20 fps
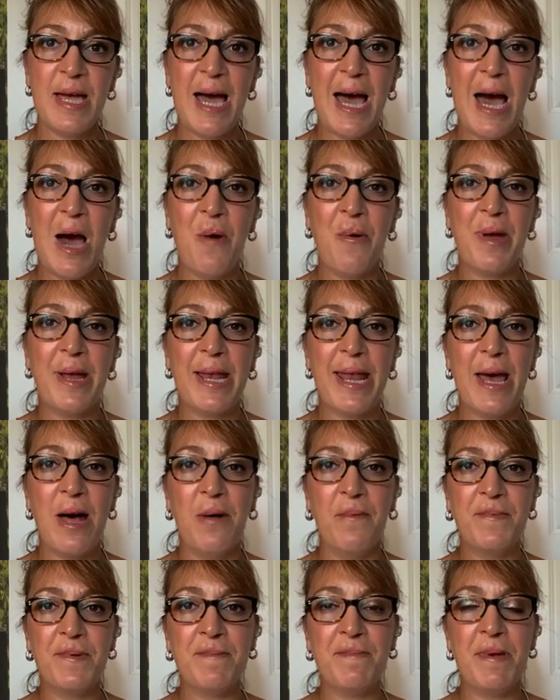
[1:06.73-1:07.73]
how it
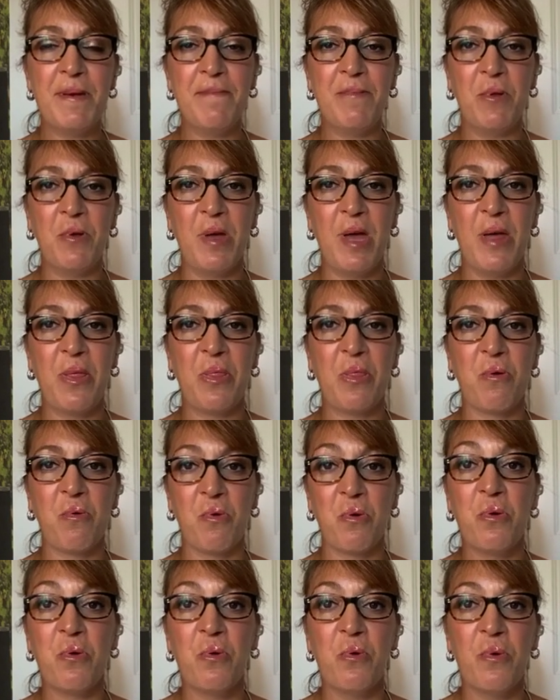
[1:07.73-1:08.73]
helped people get
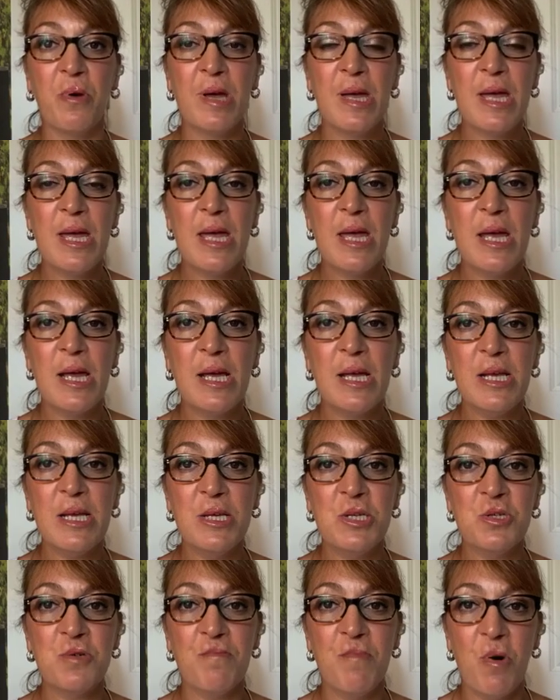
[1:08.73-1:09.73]
through
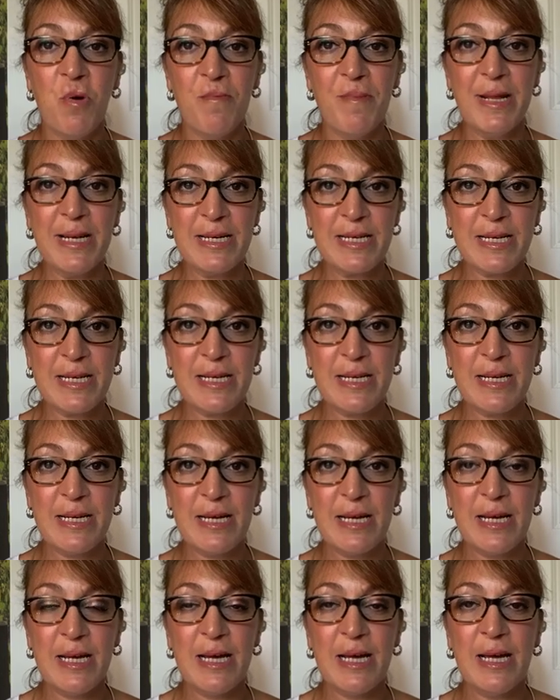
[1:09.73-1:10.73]
each moment,
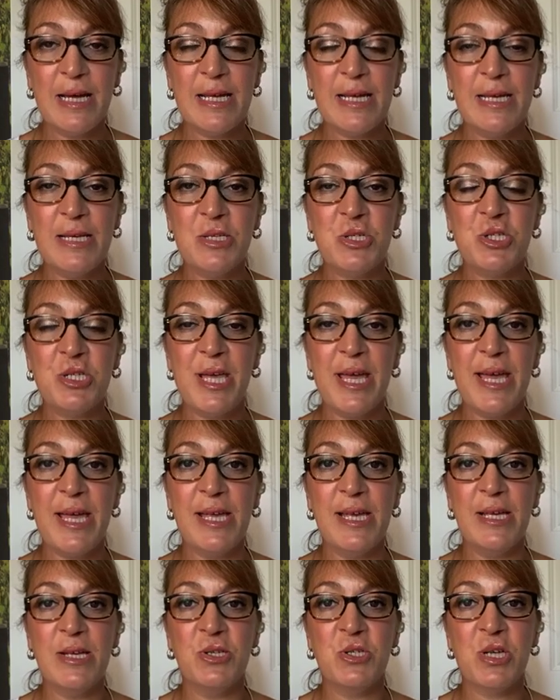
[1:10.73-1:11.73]
each
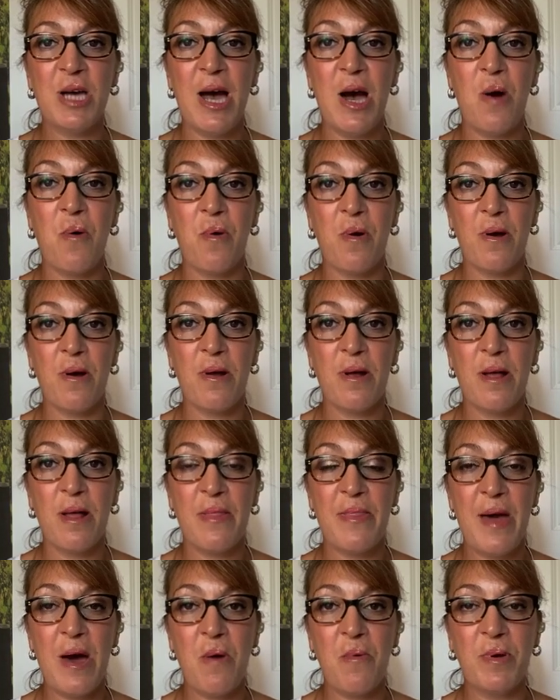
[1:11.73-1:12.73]
day, each hour
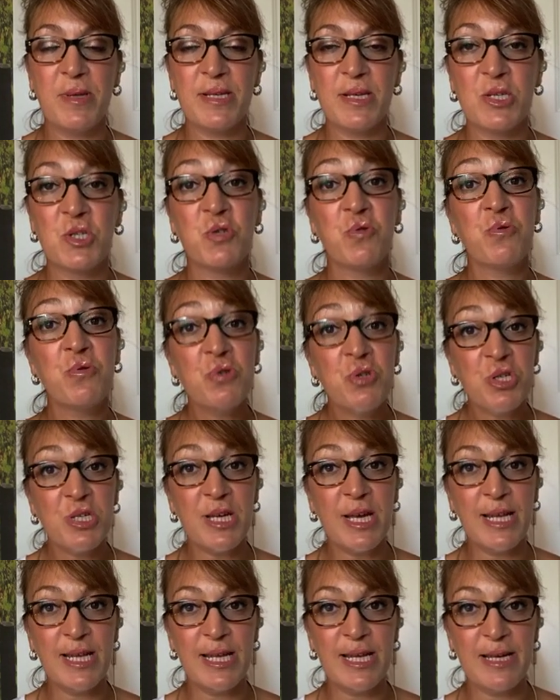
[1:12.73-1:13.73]
that was
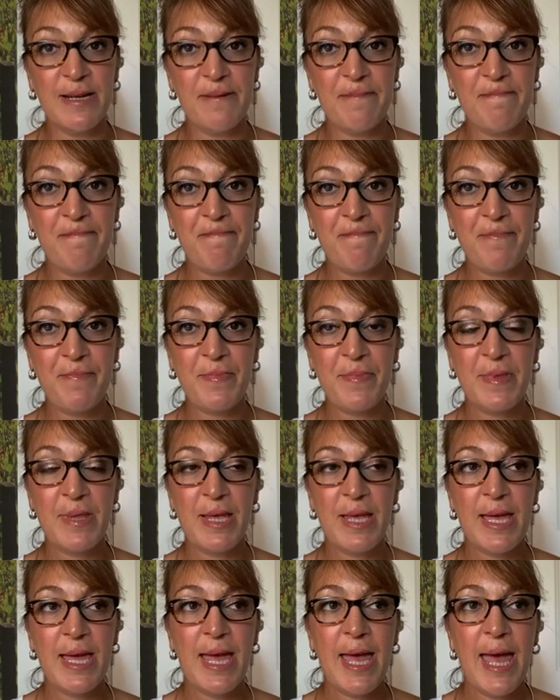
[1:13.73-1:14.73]
excruciating.
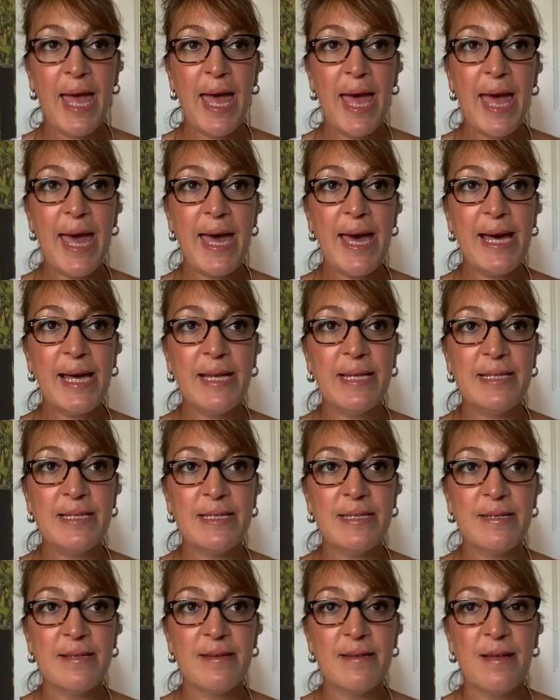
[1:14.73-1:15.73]
And,
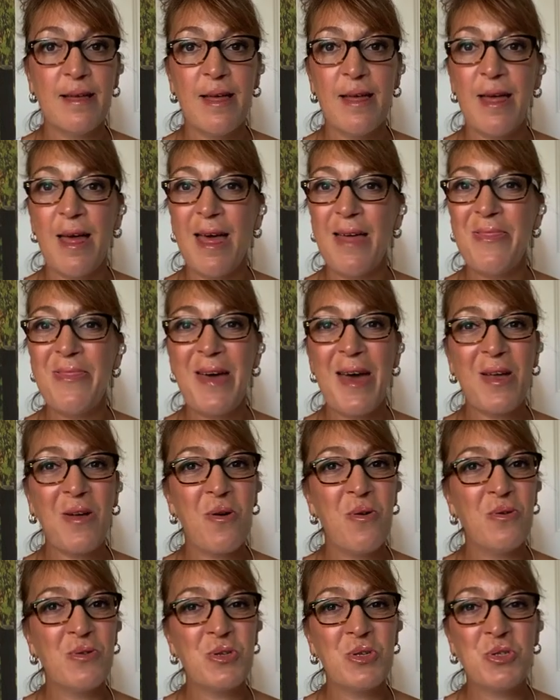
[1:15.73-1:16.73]
and that
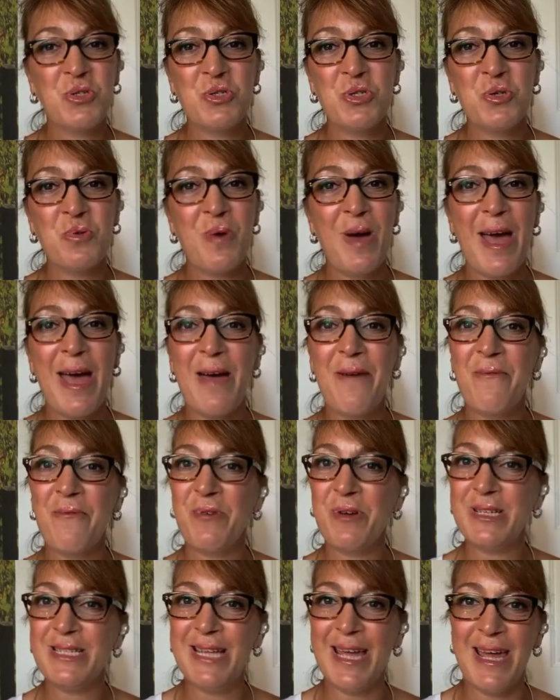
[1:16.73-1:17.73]
holds true
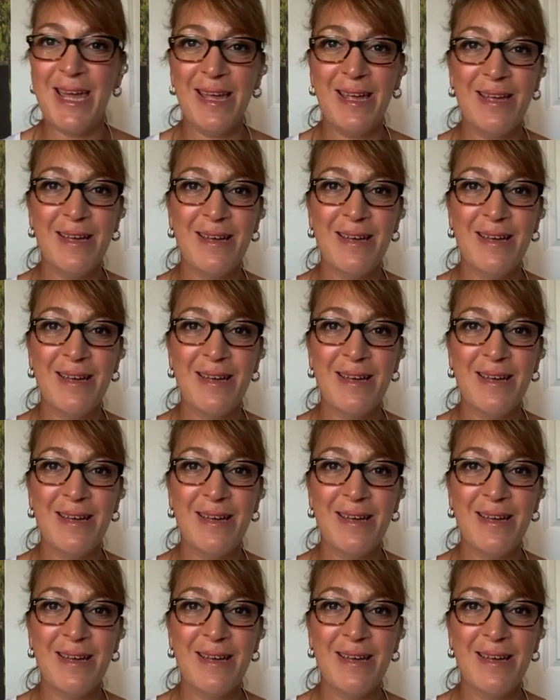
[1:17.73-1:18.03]
every day,